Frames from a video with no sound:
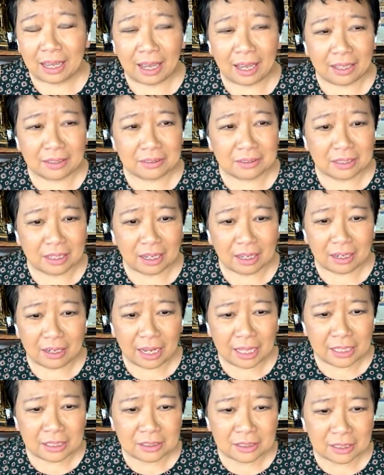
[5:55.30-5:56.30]
And
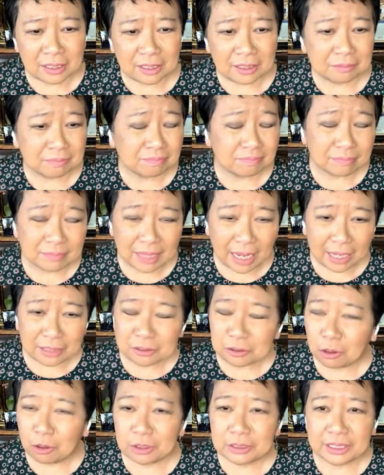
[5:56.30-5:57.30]
later
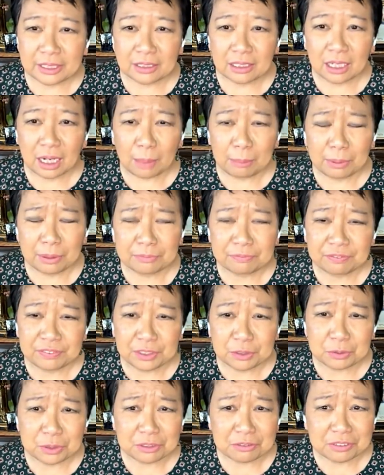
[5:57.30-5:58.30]
I taught in a couple of
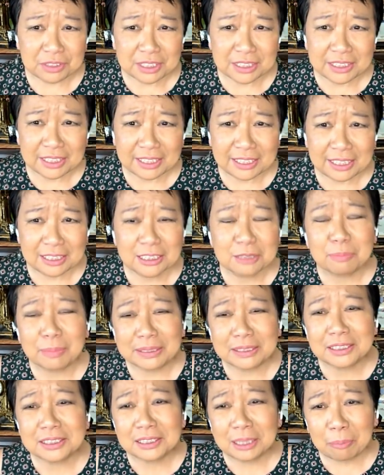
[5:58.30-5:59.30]
universities,
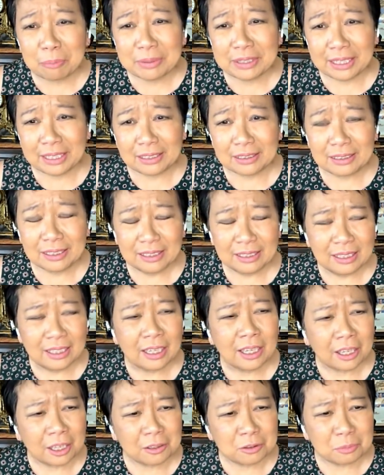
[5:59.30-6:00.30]
but something
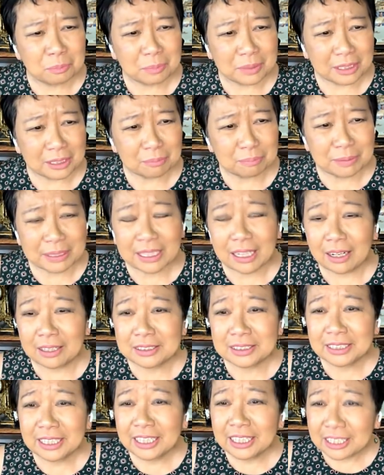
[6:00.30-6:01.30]
hit me,
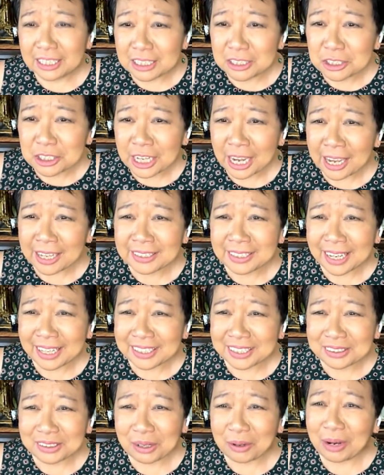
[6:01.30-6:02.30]
because in
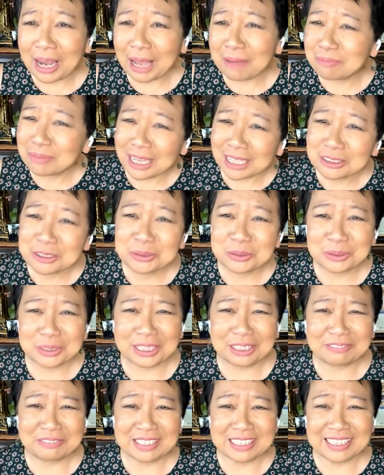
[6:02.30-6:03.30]
China, you know, I'm not
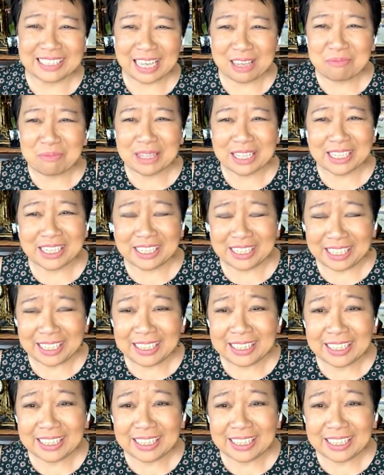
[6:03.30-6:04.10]
sure if the same thing in